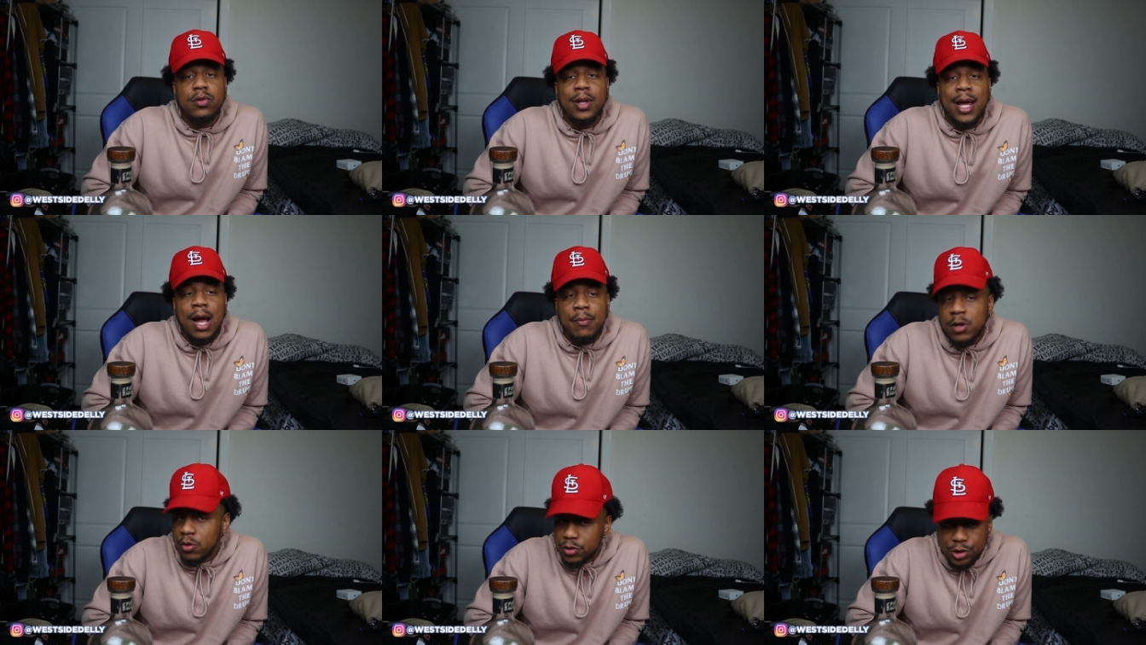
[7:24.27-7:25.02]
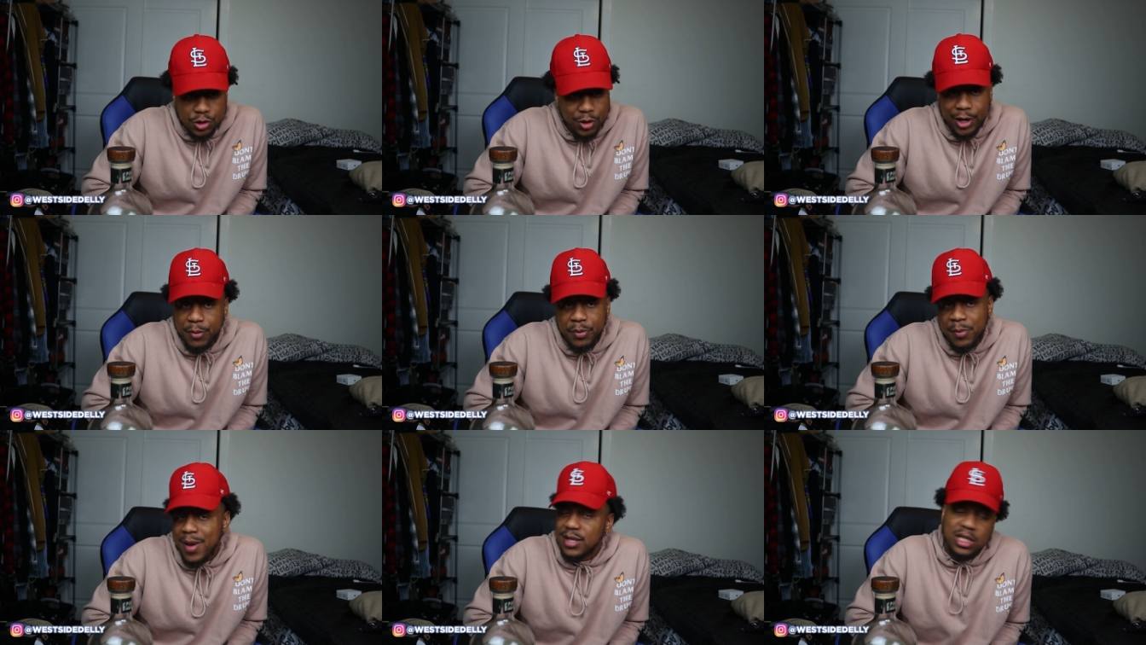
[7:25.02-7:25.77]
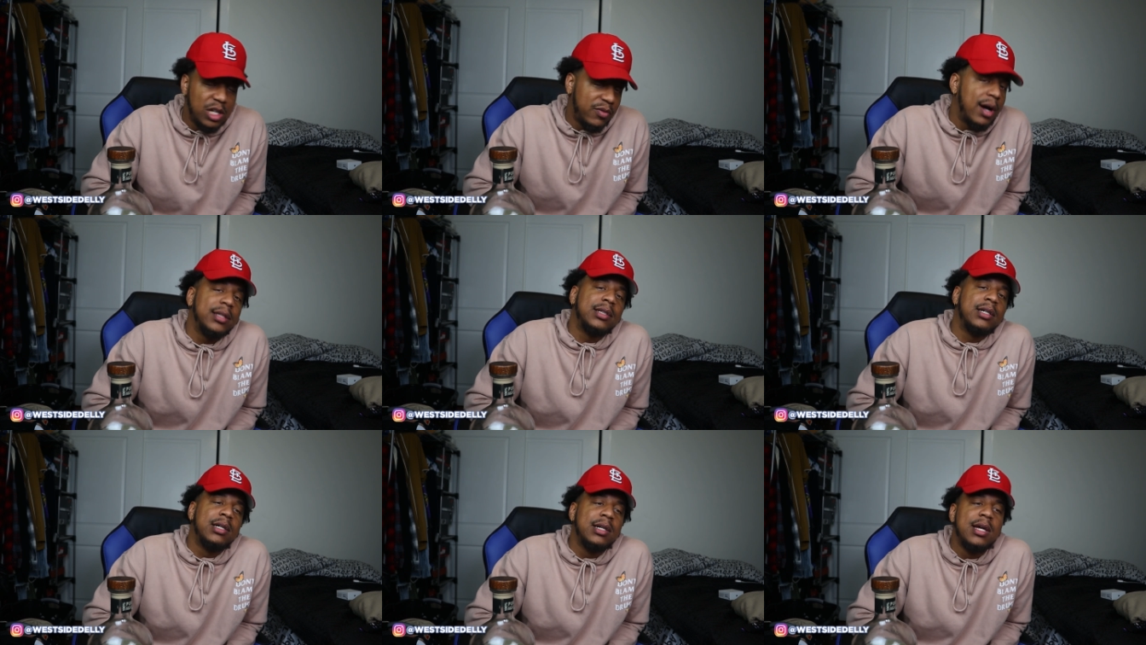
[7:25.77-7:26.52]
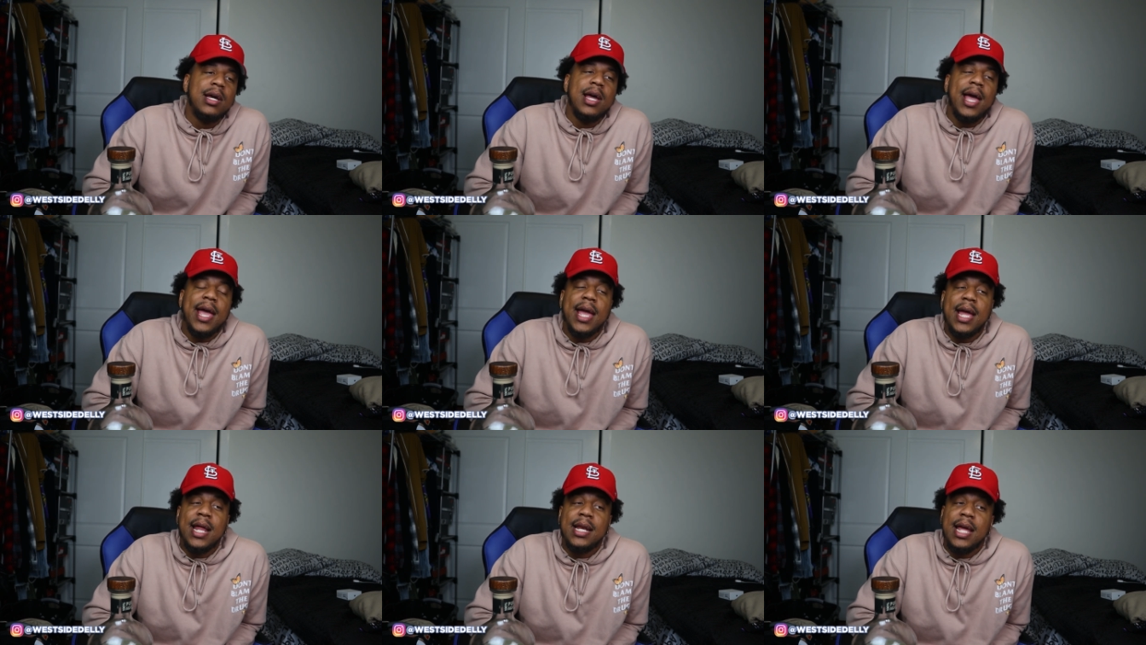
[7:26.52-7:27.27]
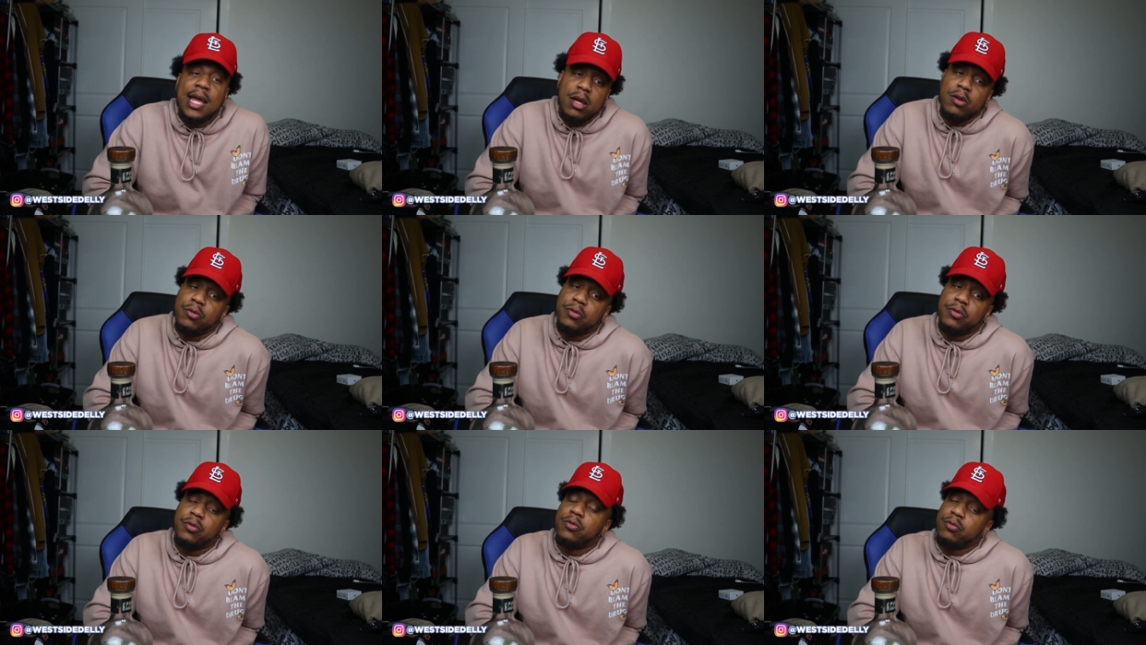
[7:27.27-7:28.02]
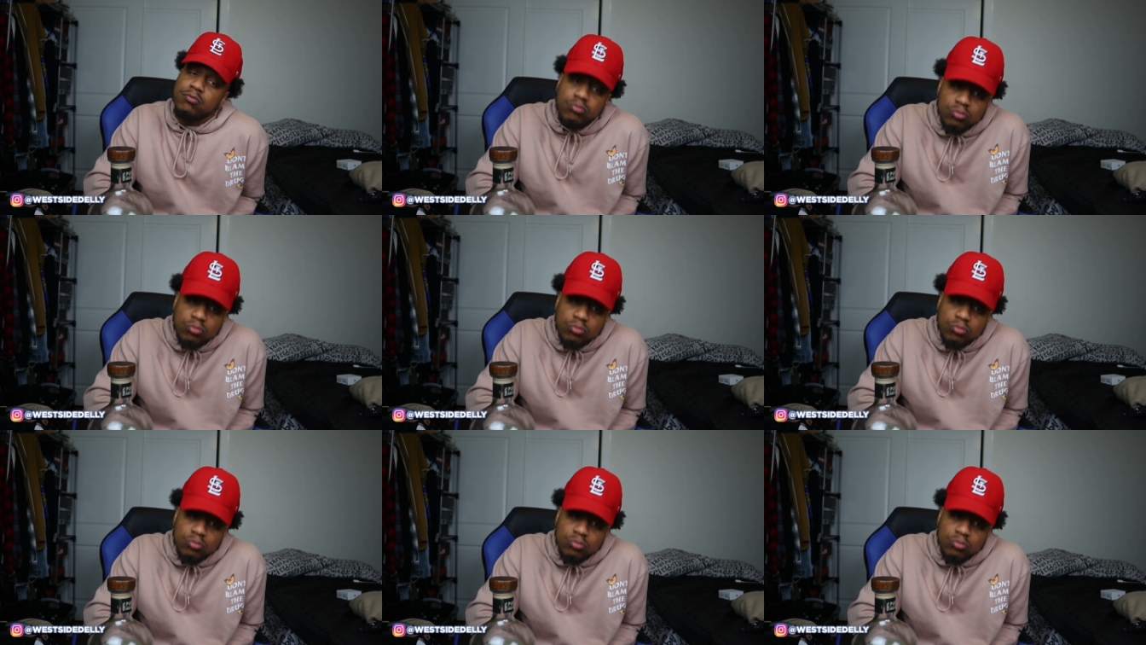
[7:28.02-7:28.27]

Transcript: Like, I'm gonna just straight up put myself out there, and if